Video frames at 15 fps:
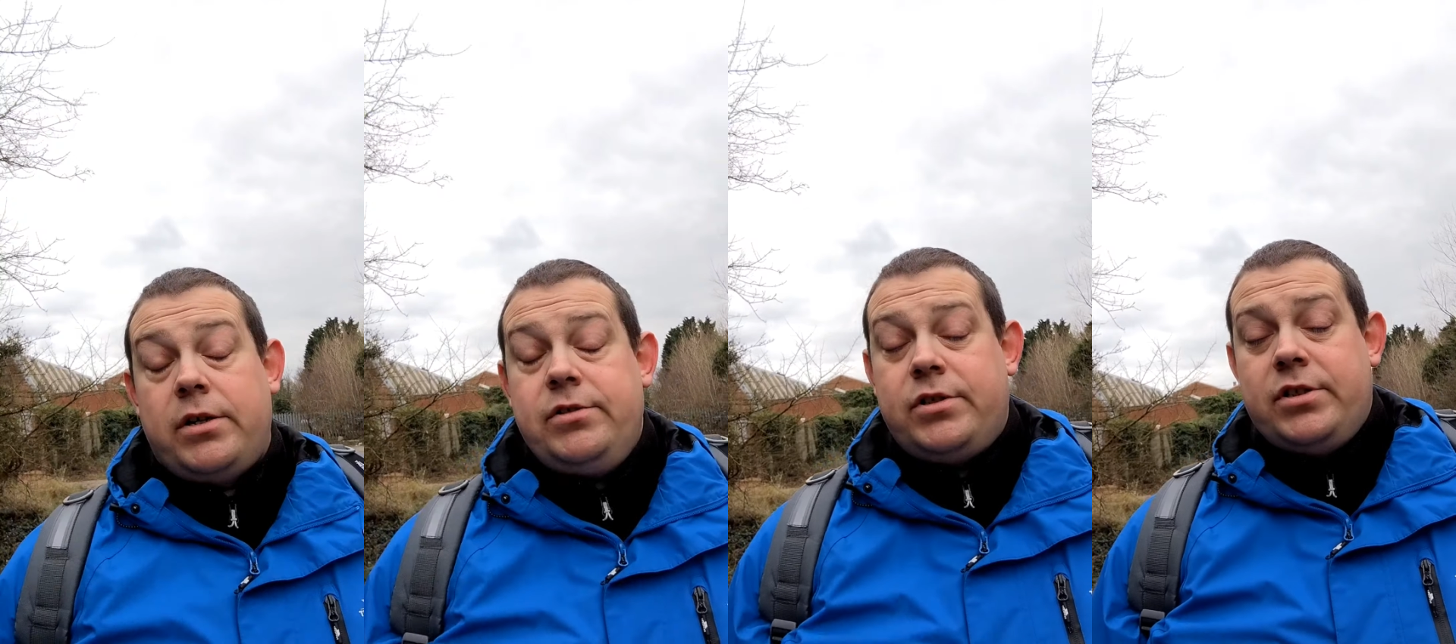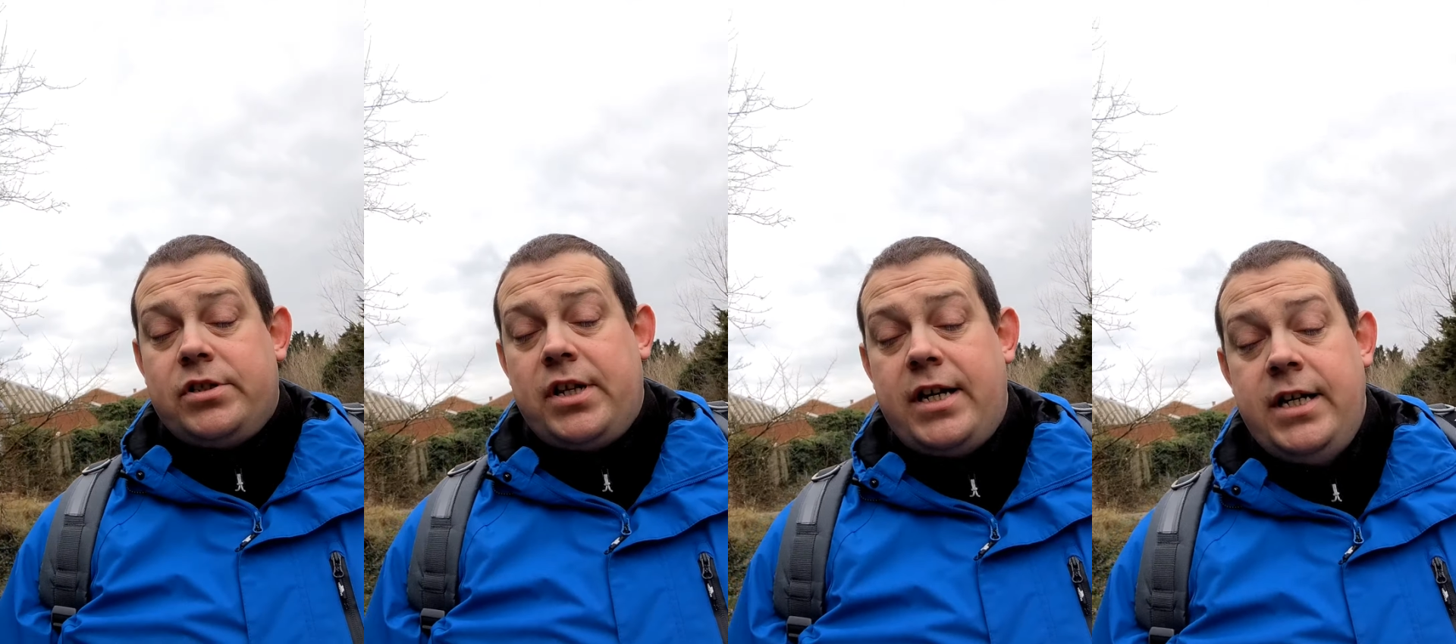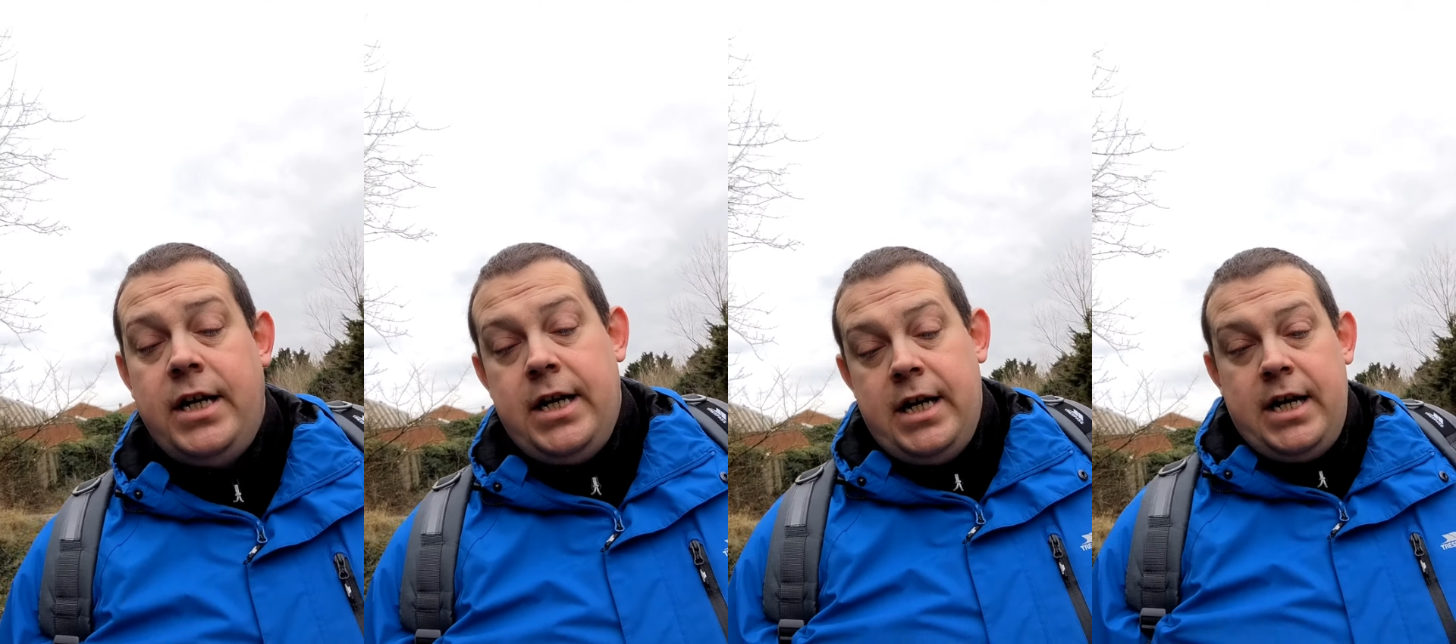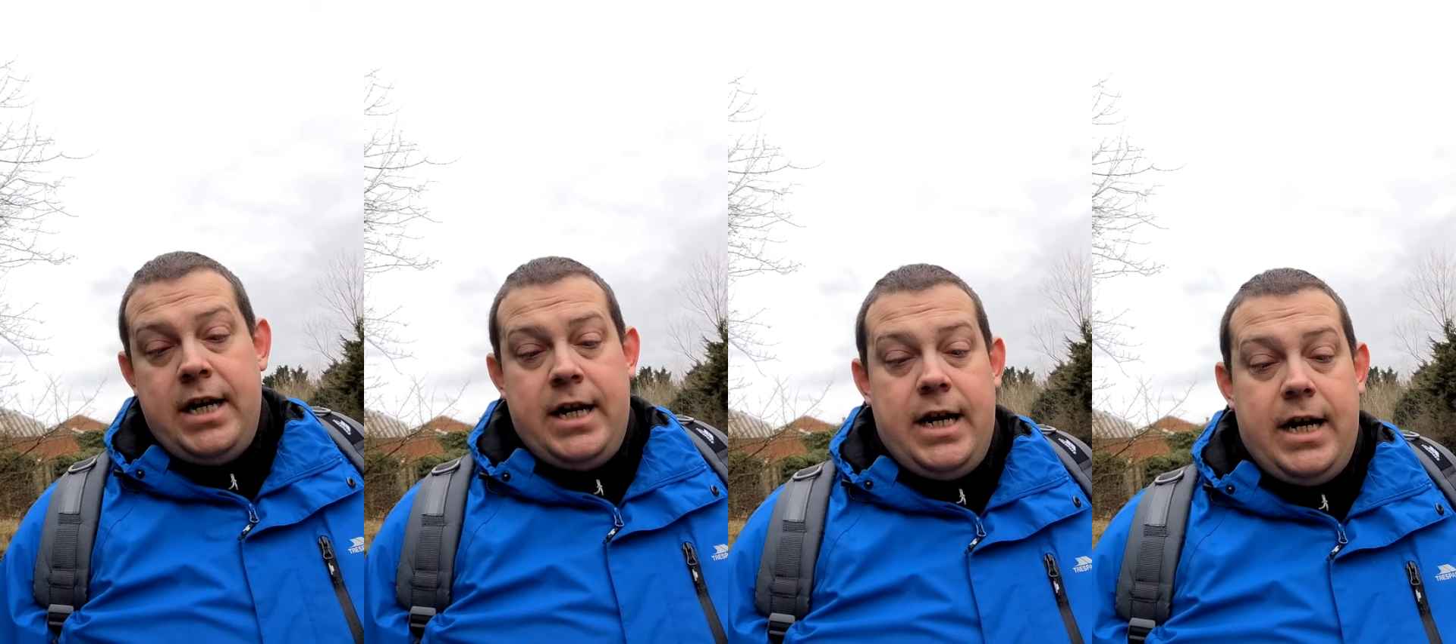should I say,
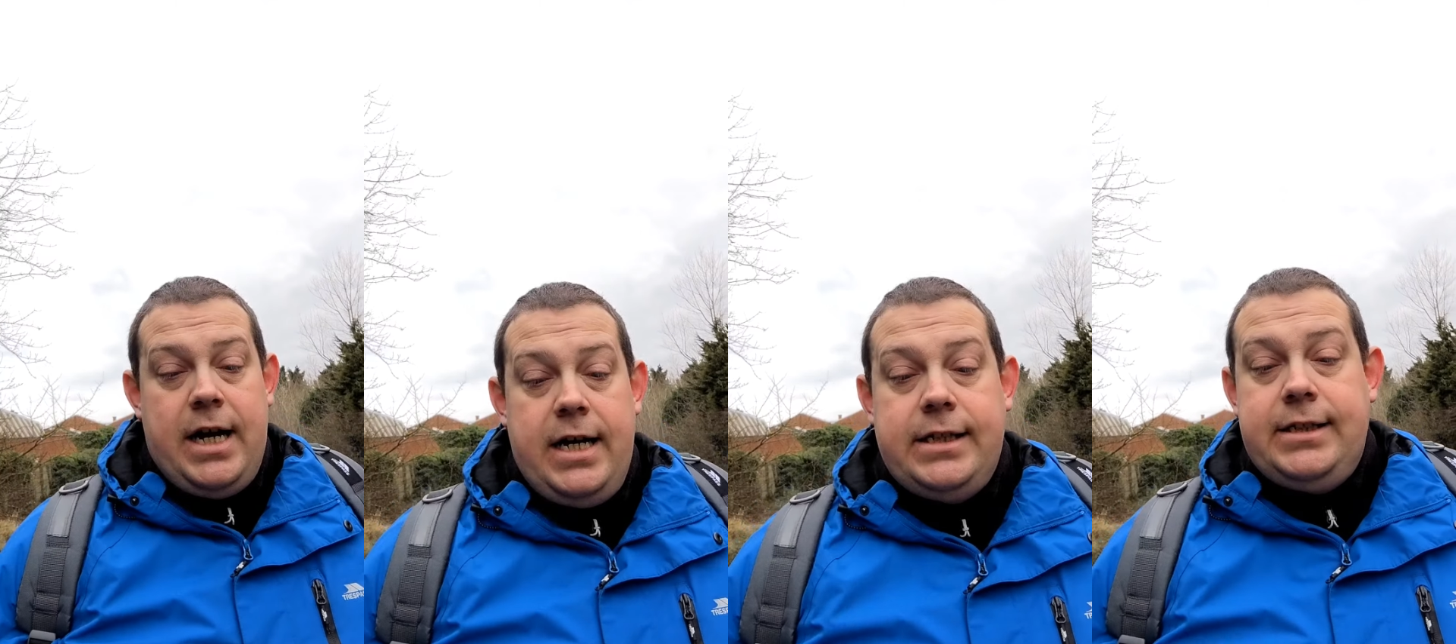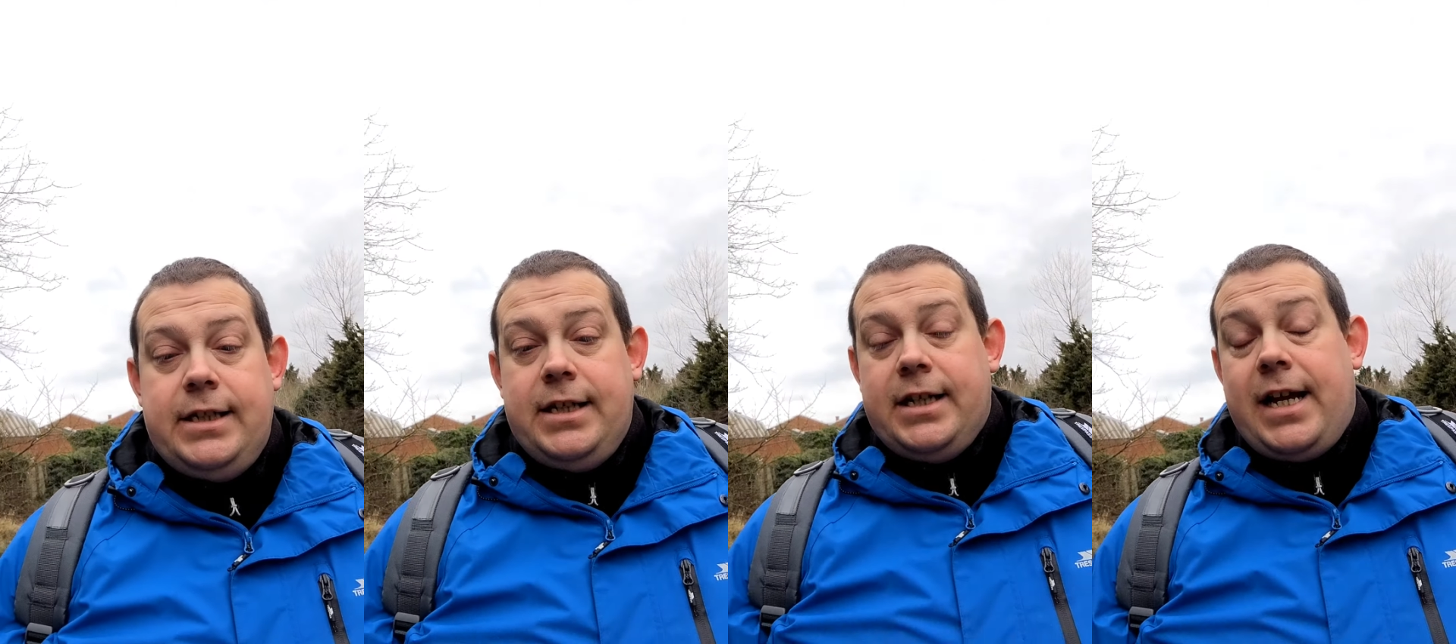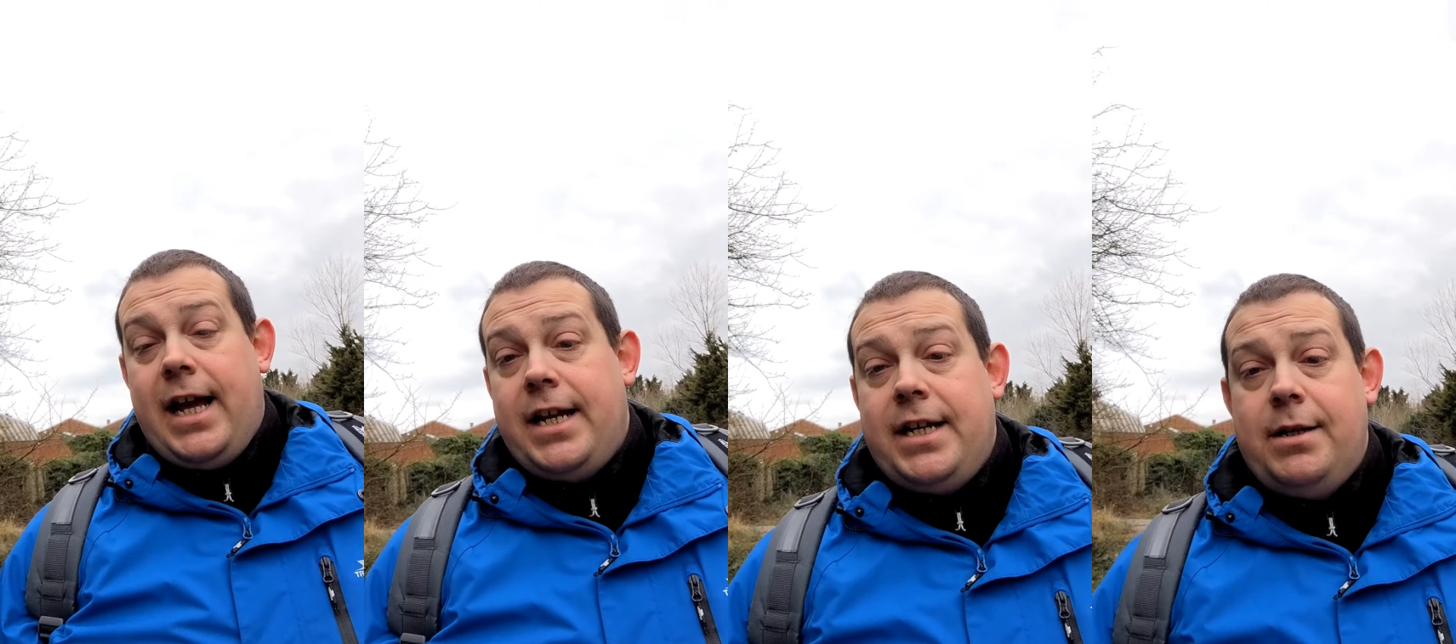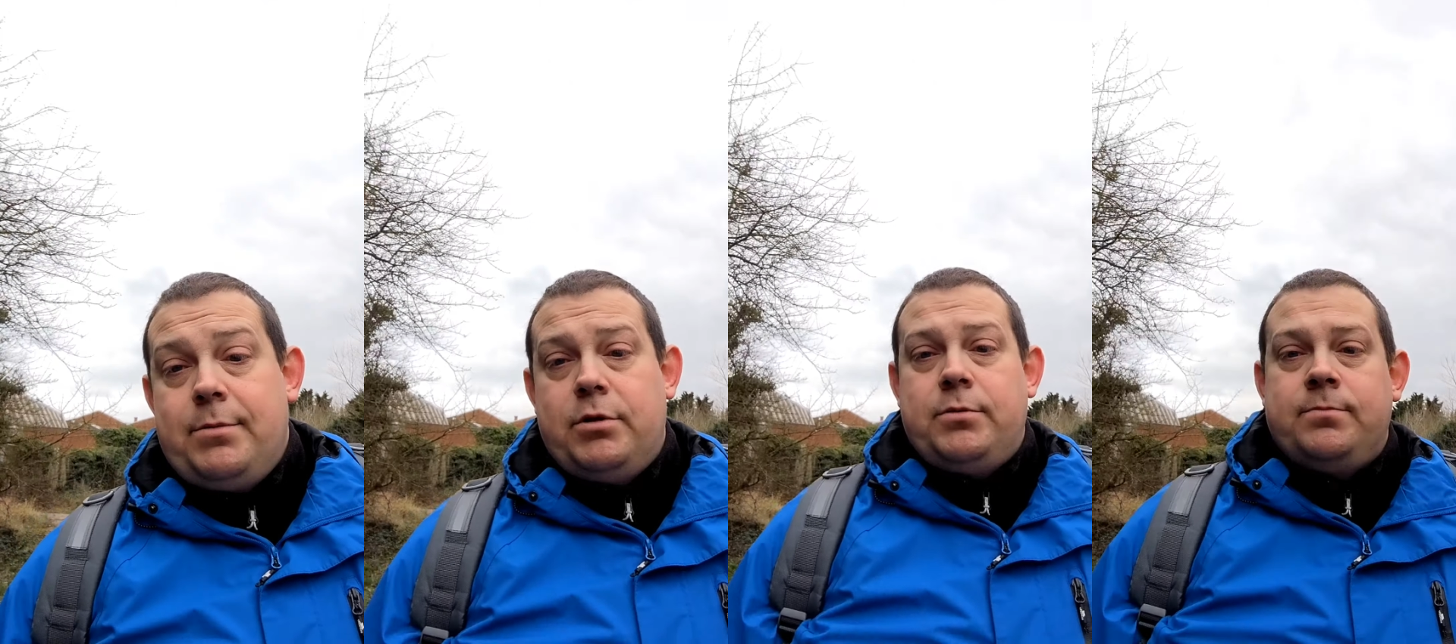and getting
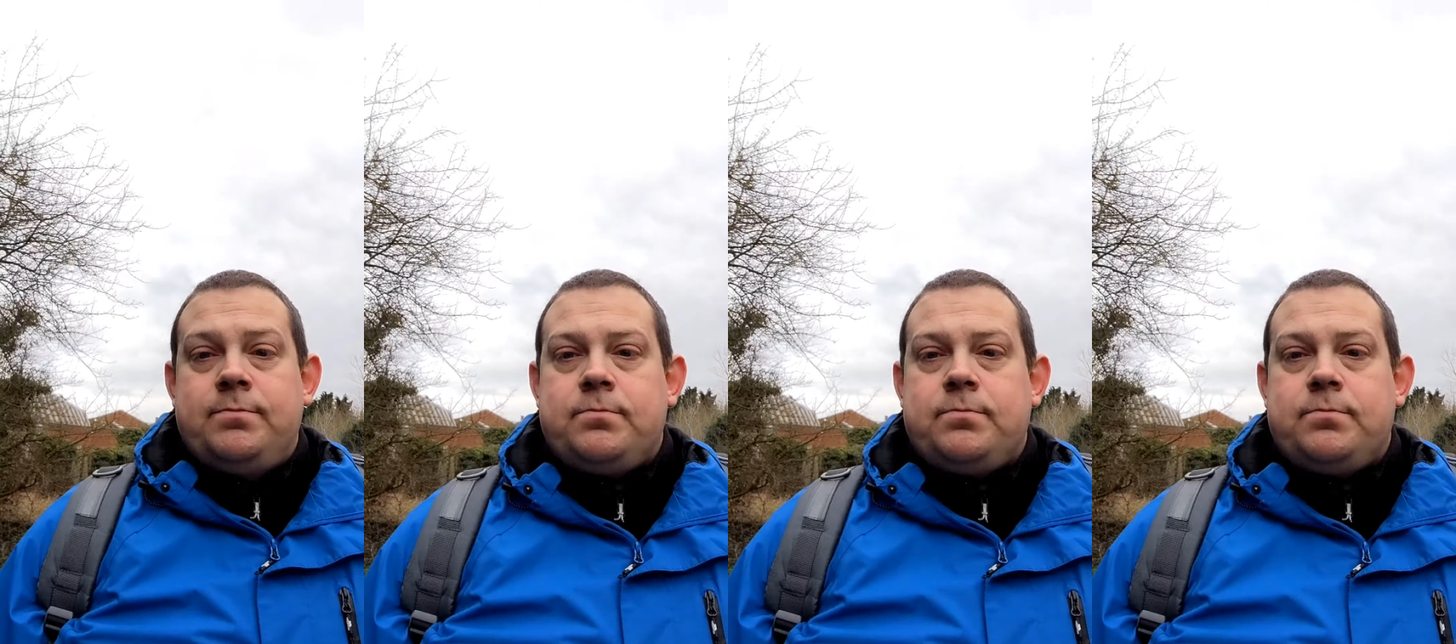out more.